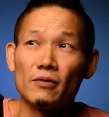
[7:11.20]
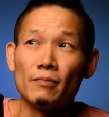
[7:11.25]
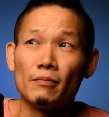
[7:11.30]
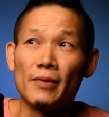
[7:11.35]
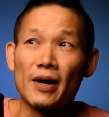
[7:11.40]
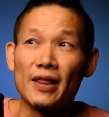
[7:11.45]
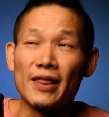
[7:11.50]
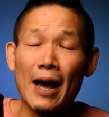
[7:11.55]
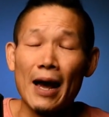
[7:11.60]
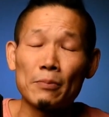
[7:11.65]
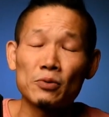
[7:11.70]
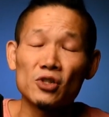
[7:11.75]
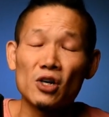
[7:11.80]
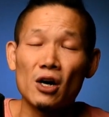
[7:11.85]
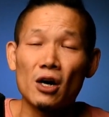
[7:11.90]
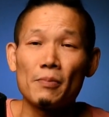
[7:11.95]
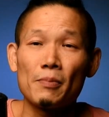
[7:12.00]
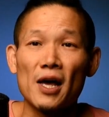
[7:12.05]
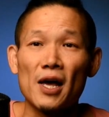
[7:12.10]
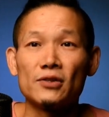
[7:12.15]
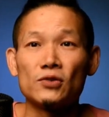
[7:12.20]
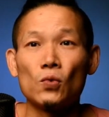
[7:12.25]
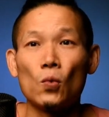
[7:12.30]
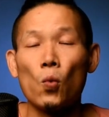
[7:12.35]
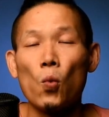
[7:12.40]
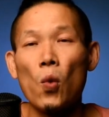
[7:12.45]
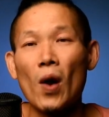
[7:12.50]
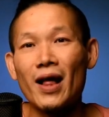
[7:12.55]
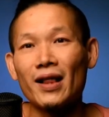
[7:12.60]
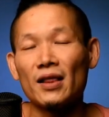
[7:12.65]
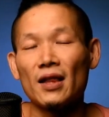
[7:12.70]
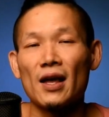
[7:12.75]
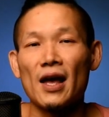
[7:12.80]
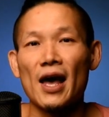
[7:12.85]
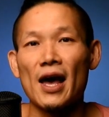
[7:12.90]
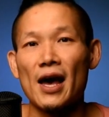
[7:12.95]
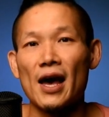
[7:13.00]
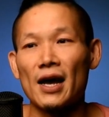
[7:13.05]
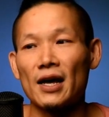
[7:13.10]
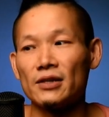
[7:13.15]
my laptop, as well
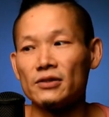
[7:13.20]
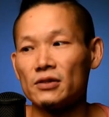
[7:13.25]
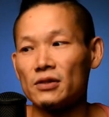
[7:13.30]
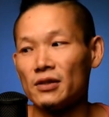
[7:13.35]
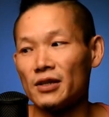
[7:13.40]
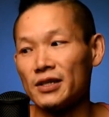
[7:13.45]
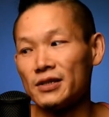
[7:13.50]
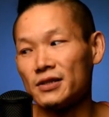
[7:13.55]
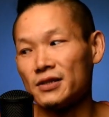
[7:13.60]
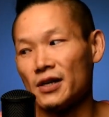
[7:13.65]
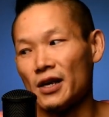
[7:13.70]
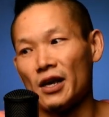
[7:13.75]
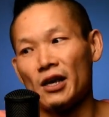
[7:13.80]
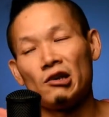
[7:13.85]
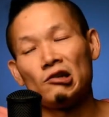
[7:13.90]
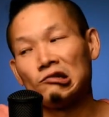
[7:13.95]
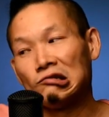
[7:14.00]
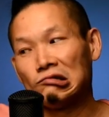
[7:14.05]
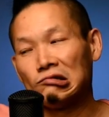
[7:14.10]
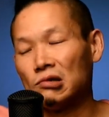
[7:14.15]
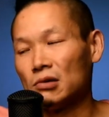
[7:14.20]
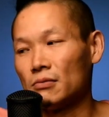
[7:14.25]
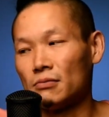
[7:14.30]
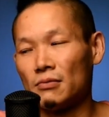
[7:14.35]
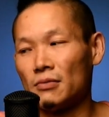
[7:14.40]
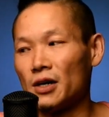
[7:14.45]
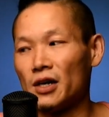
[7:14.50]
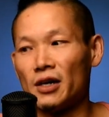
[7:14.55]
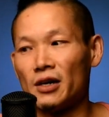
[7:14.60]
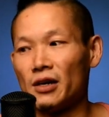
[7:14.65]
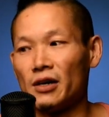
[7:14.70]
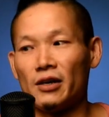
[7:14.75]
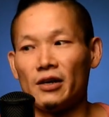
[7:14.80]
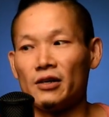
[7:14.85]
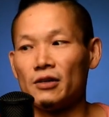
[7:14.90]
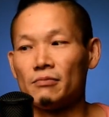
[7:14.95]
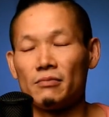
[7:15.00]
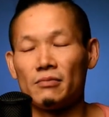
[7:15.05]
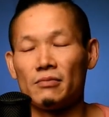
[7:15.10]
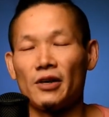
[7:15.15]
as, let's say,
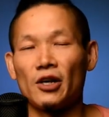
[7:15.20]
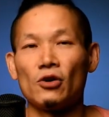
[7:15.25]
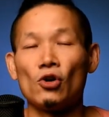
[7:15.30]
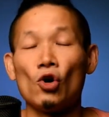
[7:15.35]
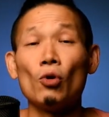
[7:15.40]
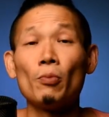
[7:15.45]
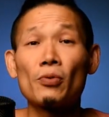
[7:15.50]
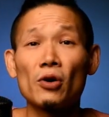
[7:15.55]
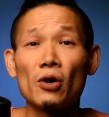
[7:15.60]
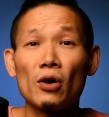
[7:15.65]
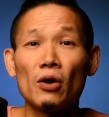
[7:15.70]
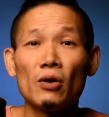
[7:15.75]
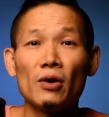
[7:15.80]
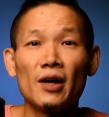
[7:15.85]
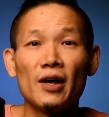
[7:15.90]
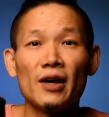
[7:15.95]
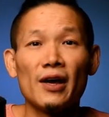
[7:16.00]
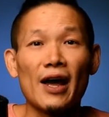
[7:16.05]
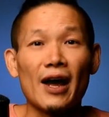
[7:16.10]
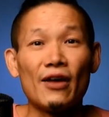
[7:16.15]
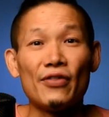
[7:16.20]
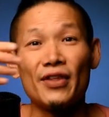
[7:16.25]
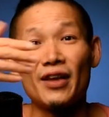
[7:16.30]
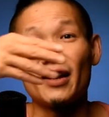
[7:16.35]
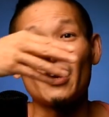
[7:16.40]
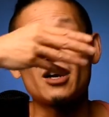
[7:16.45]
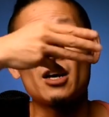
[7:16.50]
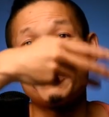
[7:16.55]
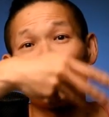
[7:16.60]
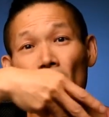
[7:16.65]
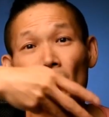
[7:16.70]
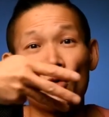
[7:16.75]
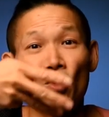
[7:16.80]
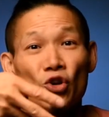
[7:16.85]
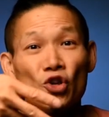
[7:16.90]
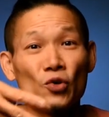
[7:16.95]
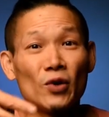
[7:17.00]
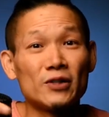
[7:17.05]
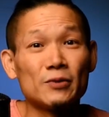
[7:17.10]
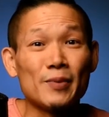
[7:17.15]
my GoPro, and then a couple more
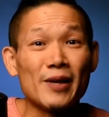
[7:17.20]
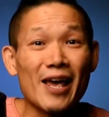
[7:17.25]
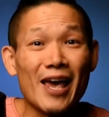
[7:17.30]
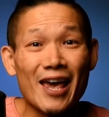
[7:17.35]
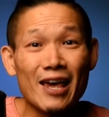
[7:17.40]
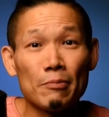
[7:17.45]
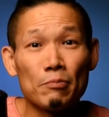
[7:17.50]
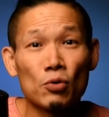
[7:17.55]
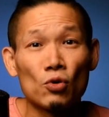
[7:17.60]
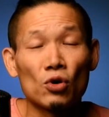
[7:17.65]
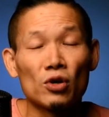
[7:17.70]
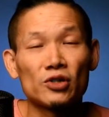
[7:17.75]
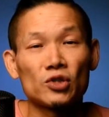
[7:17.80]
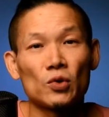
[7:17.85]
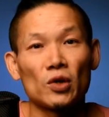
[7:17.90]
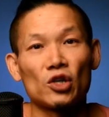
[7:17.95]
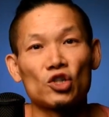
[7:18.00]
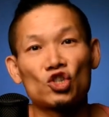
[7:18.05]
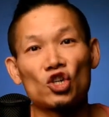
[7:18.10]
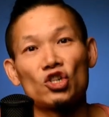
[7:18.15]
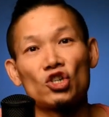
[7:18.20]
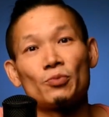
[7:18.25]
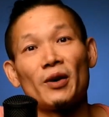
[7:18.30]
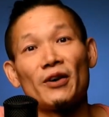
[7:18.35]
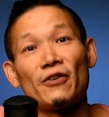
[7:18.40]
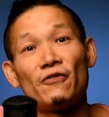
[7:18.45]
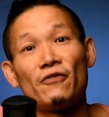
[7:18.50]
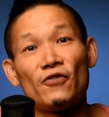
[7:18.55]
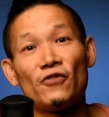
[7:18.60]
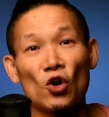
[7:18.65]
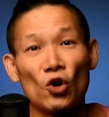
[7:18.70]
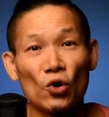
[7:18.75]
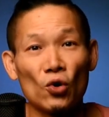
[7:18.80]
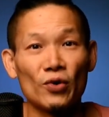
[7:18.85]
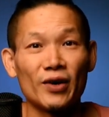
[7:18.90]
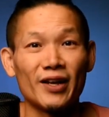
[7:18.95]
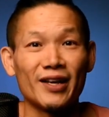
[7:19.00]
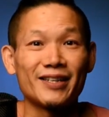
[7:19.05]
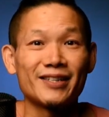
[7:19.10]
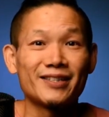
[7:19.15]
USB-A ports so I could charge my
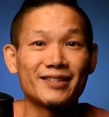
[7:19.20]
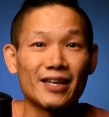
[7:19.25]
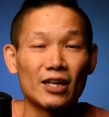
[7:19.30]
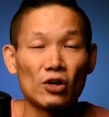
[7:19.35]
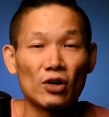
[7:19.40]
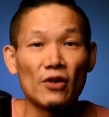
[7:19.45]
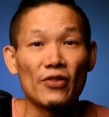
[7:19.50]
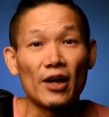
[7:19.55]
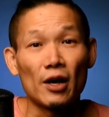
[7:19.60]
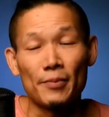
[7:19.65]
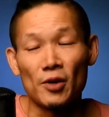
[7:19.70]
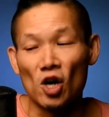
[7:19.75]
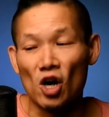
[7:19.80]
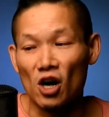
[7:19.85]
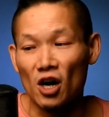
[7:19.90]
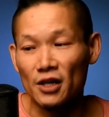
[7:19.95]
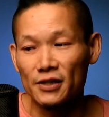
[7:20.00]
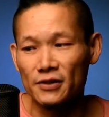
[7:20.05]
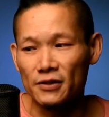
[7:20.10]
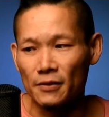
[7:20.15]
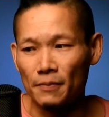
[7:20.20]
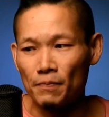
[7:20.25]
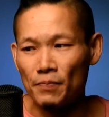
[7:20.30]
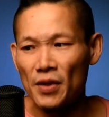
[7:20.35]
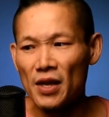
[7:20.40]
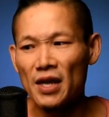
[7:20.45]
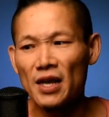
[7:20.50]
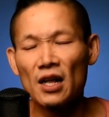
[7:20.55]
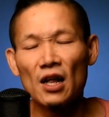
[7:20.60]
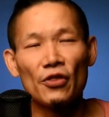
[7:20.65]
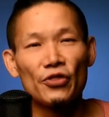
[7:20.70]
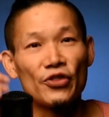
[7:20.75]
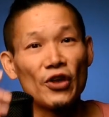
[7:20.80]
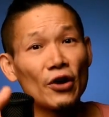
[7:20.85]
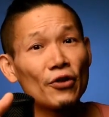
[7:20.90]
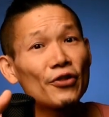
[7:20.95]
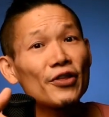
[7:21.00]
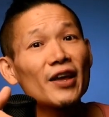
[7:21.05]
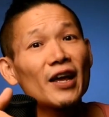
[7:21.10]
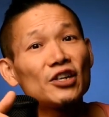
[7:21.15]
phone, etc., that'd be awesome. The
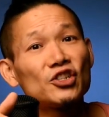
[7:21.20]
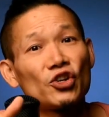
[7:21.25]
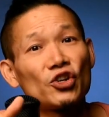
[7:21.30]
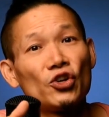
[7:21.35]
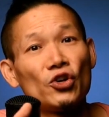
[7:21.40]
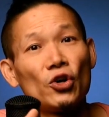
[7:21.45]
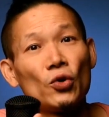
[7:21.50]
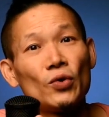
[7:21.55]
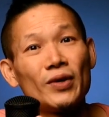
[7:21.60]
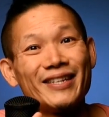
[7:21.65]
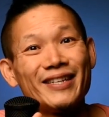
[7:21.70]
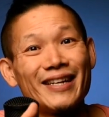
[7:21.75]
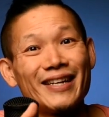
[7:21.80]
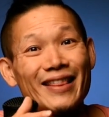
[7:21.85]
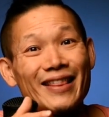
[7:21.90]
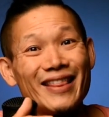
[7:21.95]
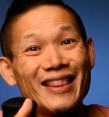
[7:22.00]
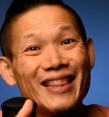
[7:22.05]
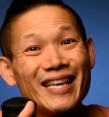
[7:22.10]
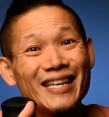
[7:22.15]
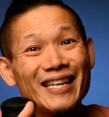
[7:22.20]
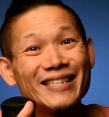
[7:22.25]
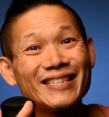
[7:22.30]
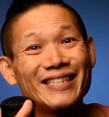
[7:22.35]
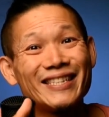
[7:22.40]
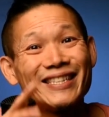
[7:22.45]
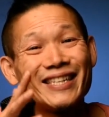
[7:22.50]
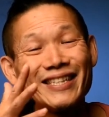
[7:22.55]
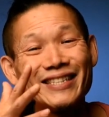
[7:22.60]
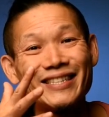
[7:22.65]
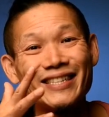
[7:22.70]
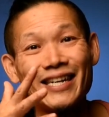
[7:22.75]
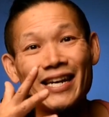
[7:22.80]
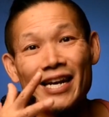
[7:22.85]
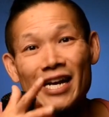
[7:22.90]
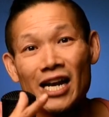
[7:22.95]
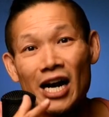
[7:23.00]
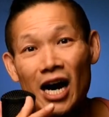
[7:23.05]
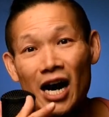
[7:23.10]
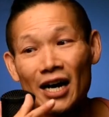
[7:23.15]
other thing I should note is that this does
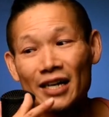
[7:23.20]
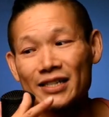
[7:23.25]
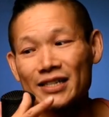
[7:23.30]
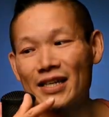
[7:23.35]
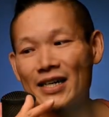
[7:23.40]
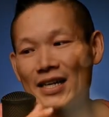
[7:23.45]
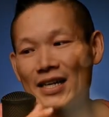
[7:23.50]
not